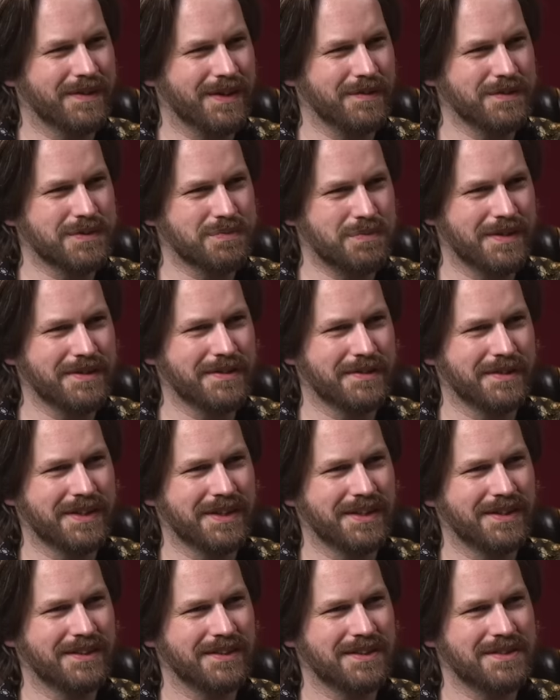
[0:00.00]
I was
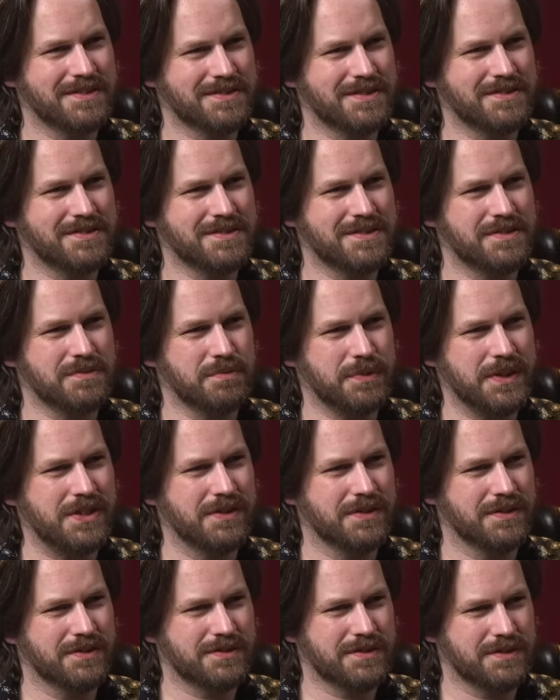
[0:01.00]
wondering, because there's the re
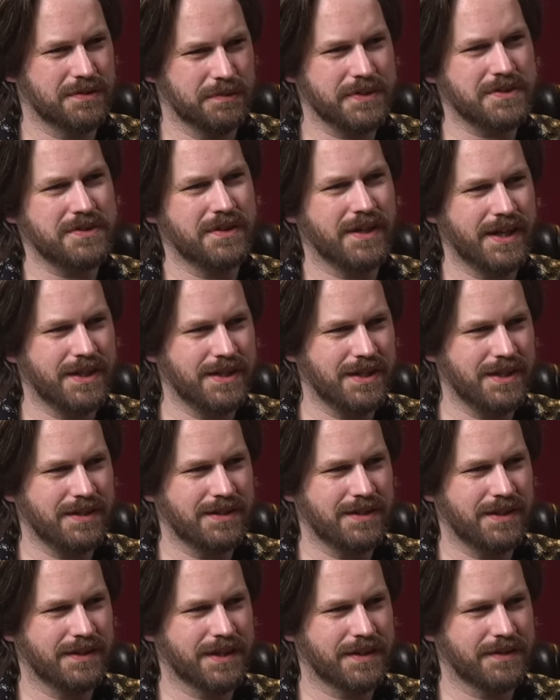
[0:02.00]
there's the original
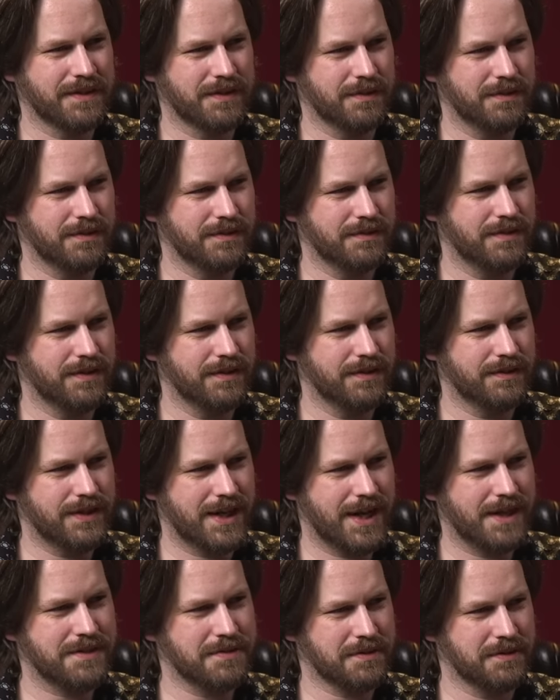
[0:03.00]
ending and then the the
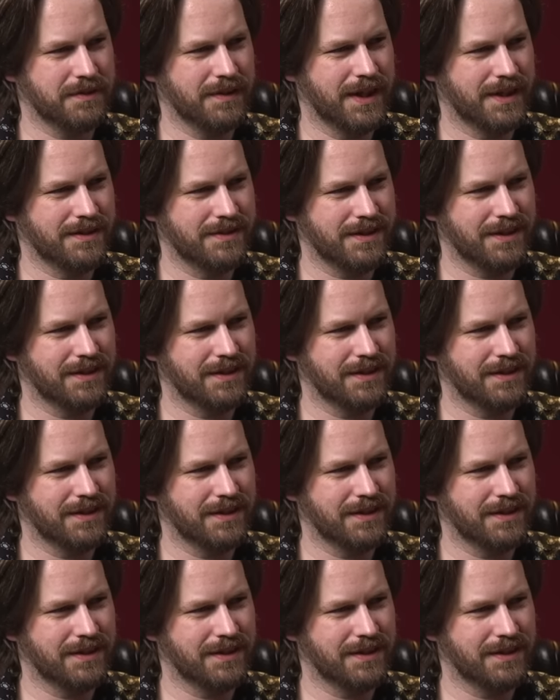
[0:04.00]
theatrical ending.